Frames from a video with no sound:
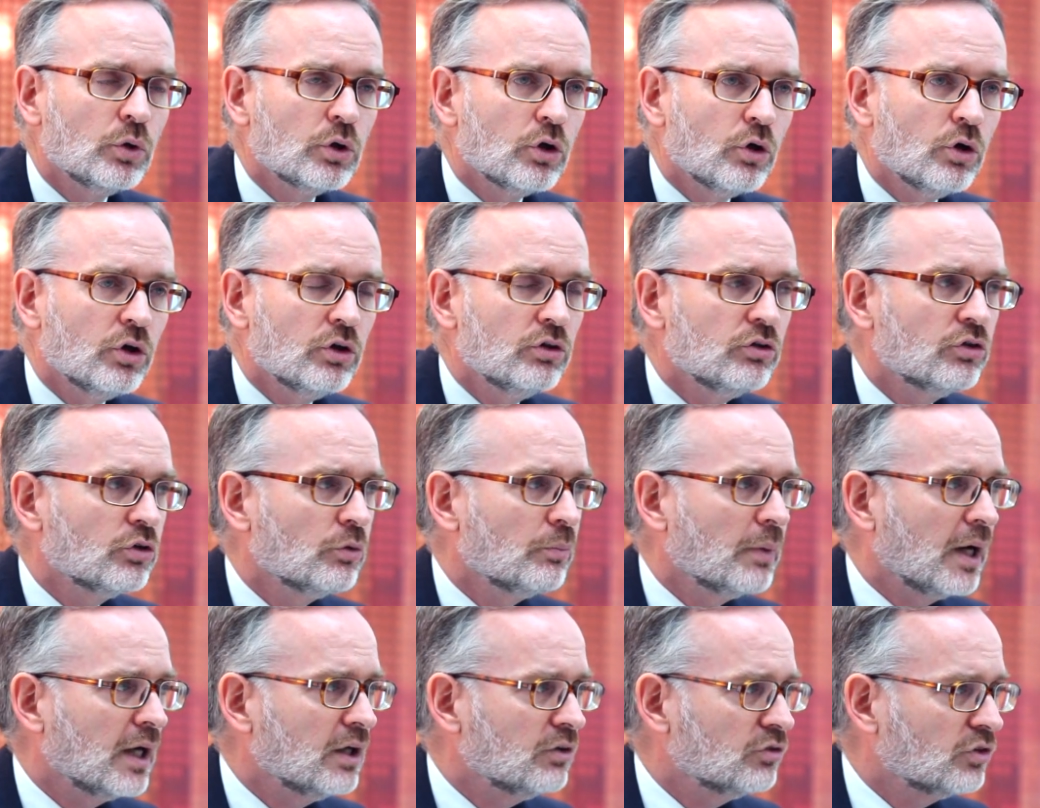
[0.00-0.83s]
you are going
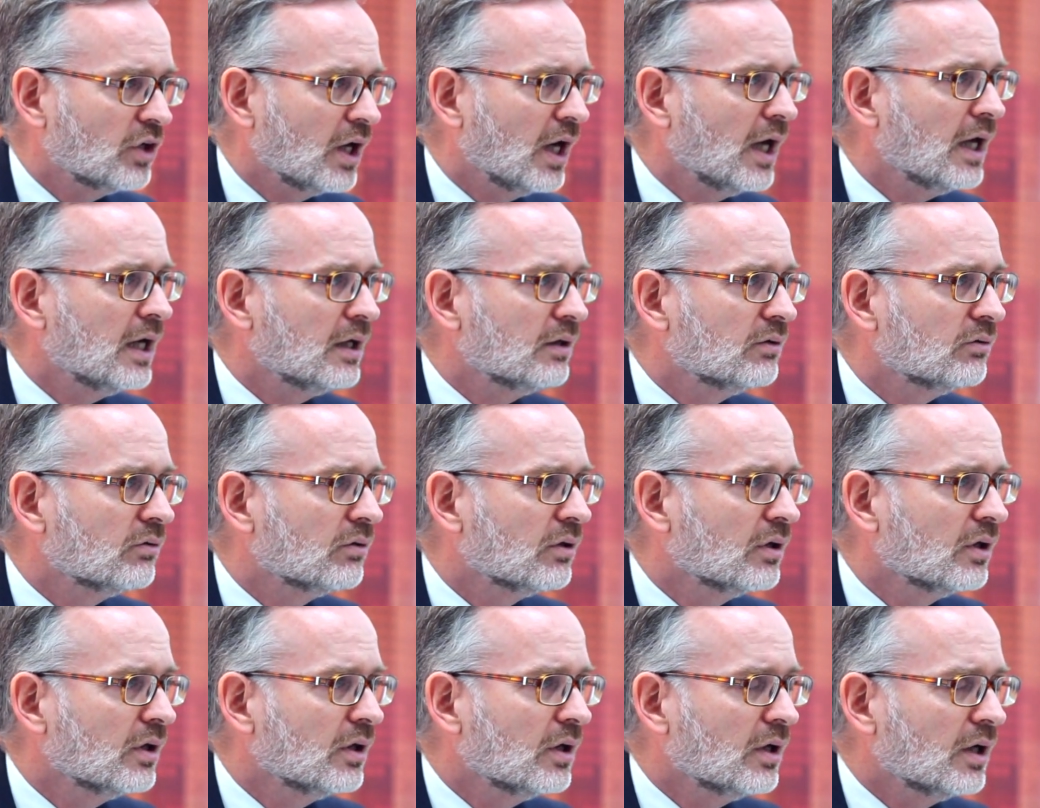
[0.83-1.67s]
to maintain
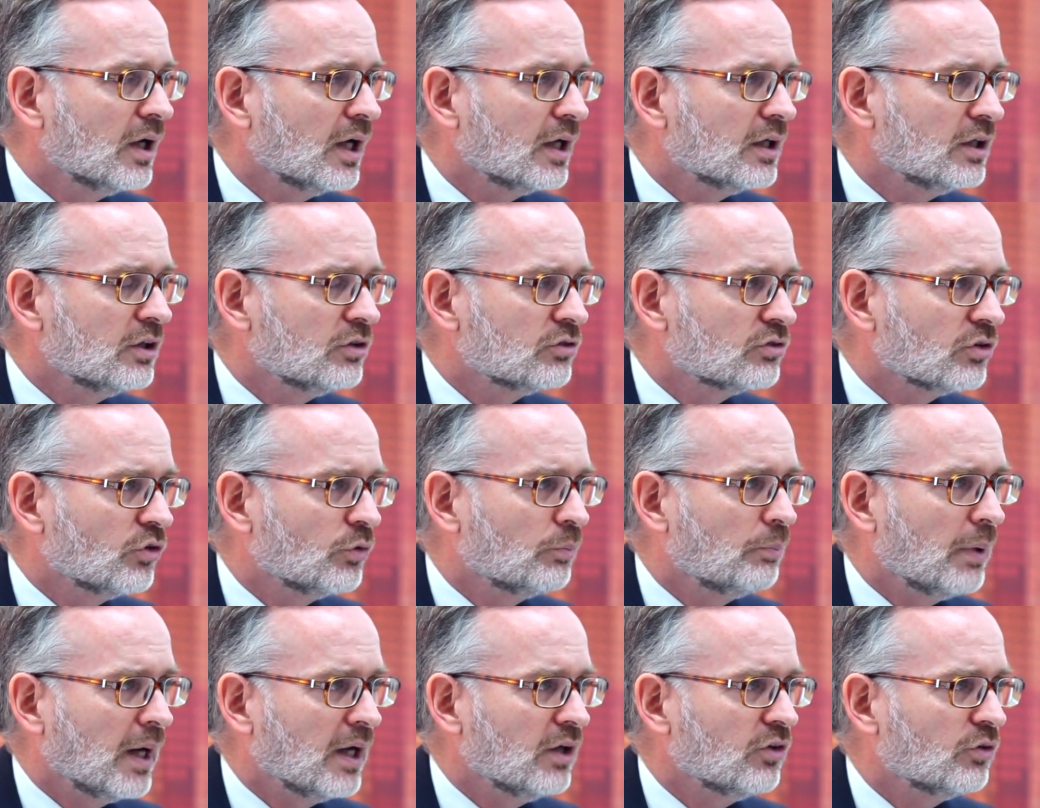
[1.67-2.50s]
an
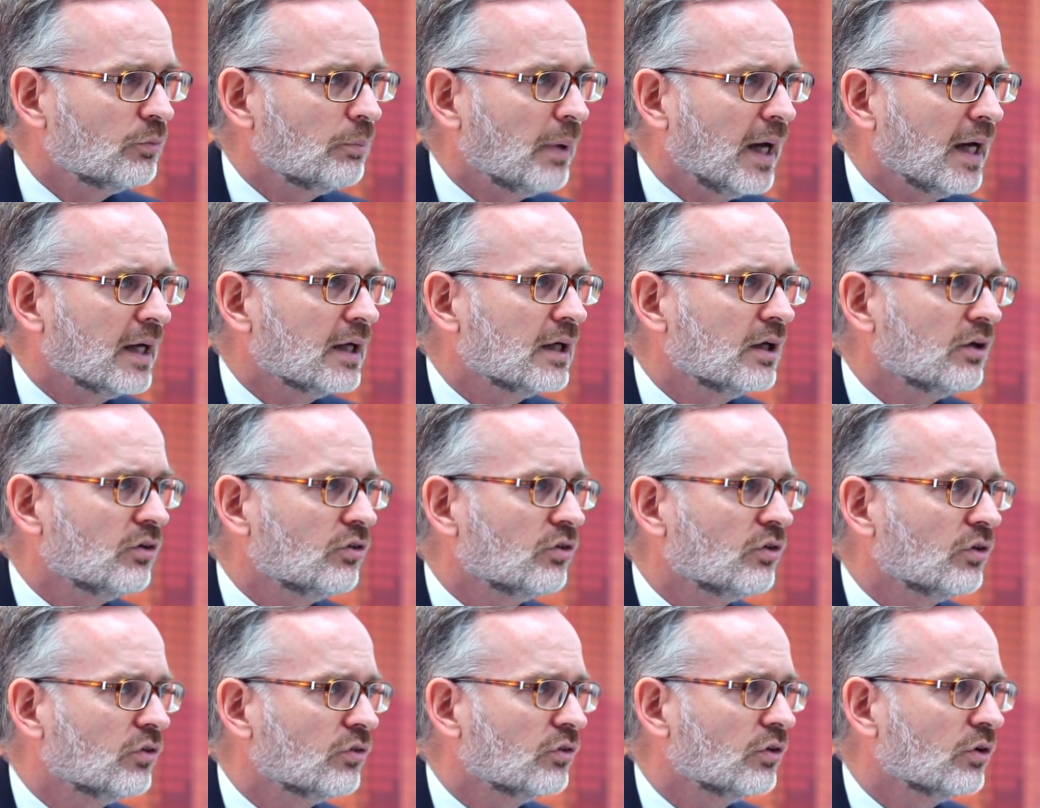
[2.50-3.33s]
interest-based banking
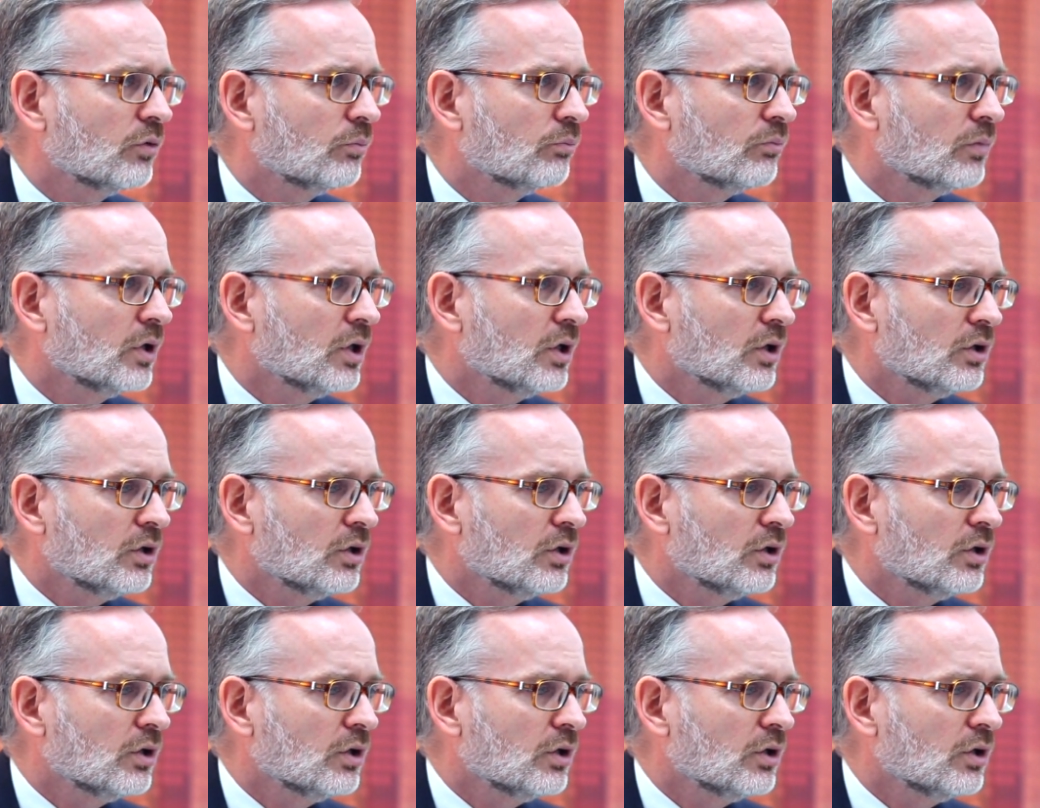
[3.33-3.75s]
system,